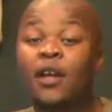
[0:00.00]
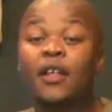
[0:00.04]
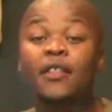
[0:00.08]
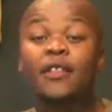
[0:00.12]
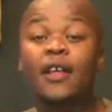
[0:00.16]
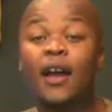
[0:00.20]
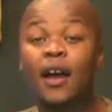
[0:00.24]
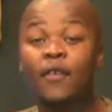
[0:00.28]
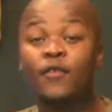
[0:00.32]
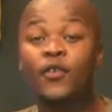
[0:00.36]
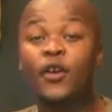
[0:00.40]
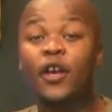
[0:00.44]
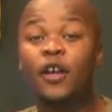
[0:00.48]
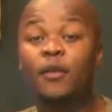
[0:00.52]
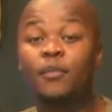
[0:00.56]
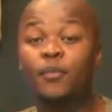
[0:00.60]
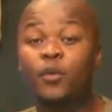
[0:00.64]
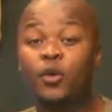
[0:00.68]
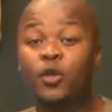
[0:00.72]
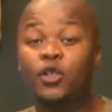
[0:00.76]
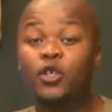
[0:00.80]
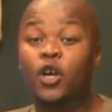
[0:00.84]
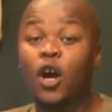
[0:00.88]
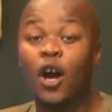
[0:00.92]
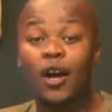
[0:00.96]
the African
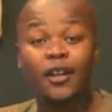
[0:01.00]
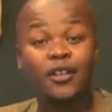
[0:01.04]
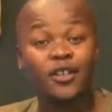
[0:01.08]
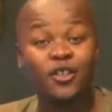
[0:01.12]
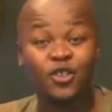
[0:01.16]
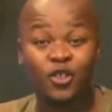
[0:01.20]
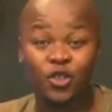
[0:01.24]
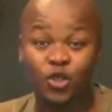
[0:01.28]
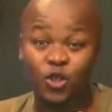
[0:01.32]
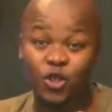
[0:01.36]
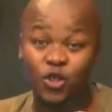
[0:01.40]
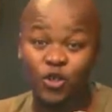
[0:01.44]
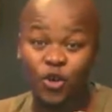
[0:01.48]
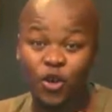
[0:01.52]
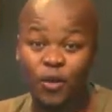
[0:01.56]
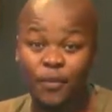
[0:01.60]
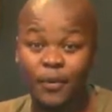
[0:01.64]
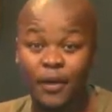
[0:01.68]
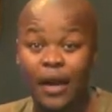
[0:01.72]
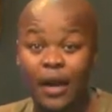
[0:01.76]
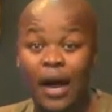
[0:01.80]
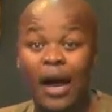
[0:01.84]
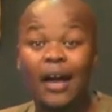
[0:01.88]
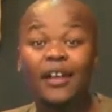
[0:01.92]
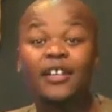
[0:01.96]
bush undisturbed and
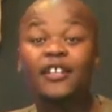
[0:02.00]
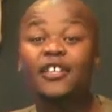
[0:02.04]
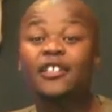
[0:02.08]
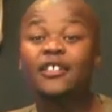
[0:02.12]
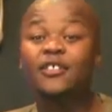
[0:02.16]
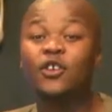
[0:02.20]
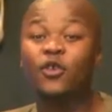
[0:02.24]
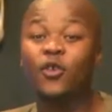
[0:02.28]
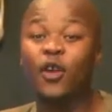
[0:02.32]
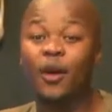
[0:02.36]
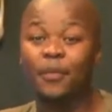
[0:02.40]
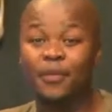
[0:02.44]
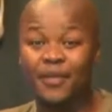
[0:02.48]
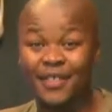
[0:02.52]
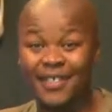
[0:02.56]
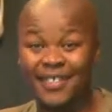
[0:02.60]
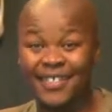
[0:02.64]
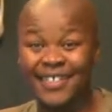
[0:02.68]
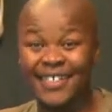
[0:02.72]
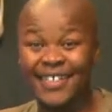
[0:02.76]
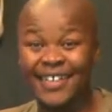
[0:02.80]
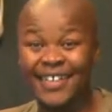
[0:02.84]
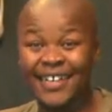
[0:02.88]
uninterrupted.